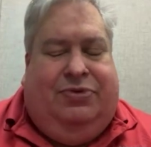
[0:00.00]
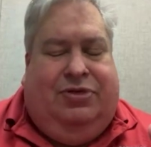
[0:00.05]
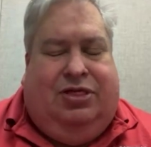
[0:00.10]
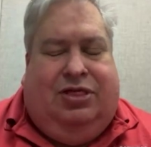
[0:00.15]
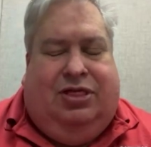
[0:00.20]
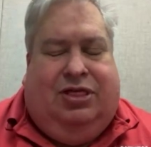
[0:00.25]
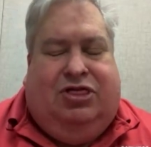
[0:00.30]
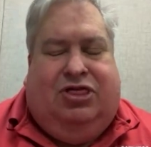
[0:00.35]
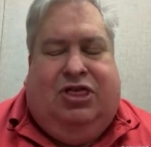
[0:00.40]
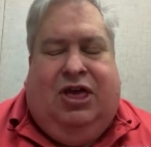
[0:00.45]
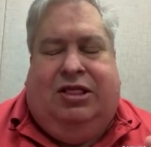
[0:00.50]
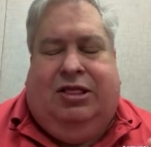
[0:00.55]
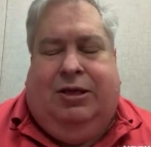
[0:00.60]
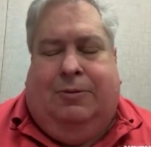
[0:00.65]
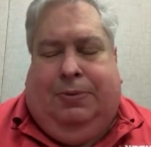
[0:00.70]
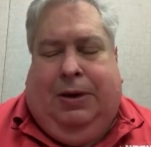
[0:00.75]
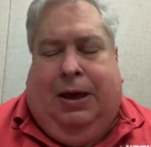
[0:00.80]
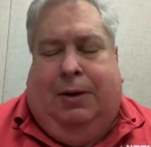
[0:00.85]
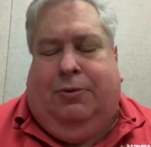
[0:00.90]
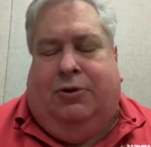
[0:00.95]
the thing
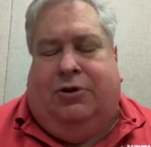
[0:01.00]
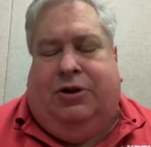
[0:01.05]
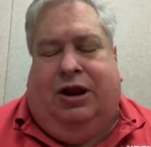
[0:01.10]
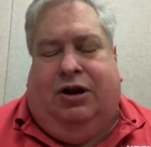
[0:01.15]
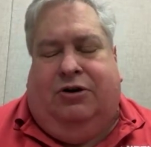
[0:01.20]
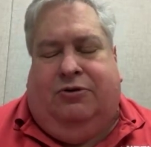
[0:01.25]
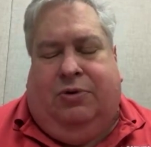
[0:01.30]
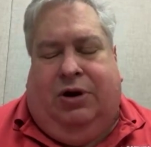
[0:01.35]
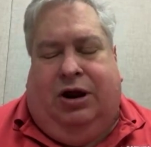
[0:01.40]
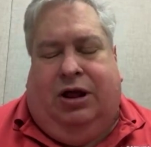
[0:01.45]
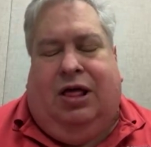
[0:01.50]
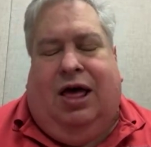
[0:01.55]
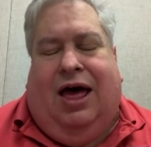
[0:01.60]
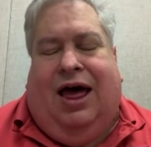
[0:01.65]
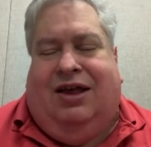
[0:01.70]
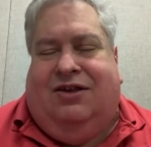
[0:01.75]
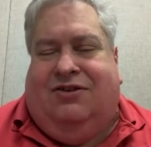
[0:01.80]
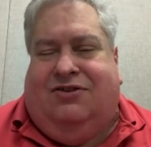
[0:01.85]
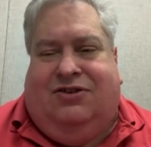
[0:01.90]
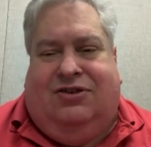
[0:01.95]
that people need to
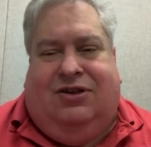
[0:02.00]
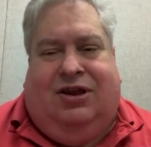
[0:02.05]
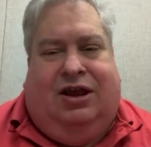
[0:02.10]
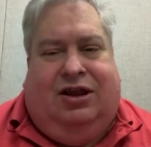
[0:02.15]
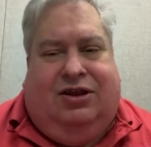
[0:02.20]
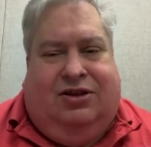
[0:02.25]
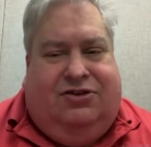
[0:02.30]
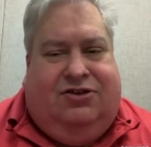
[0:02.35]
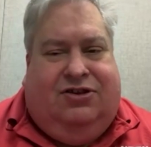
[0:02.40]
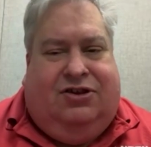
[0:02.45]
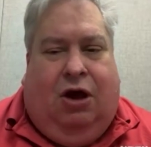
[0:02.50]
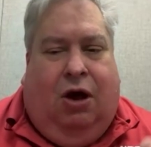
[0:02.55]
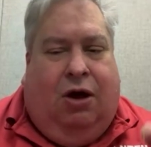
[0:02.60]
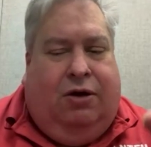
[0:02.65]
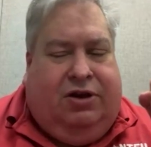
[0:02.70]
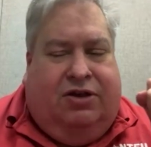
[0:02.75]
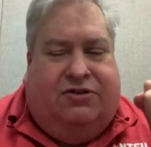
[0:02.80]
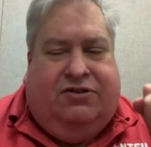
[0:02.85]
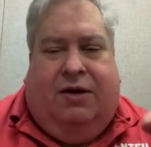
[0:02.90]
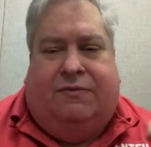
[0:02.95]
realize is,
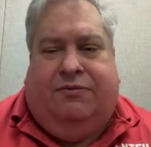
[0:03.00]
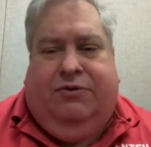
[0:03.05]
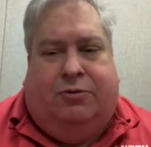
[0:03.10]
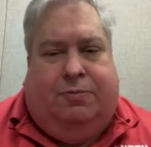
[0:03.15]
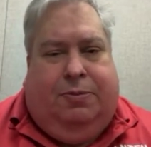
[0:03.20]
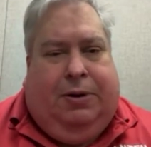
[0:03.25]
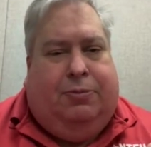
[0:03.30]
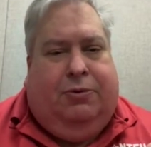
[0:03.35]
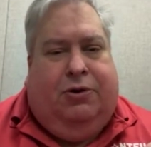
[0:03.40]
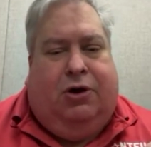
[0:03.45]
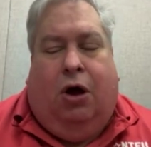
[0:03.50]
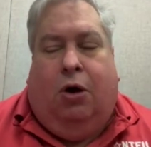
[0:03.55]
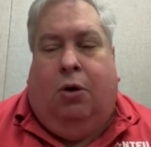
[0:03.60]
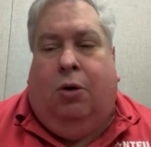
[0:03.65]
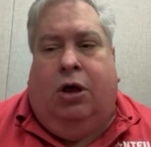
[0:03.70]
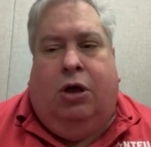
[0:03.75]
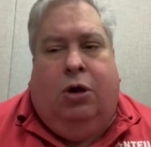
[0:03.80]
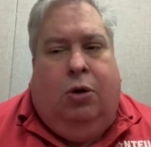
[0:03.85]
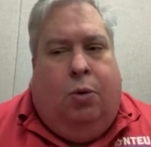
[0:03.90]
because I've heard people go,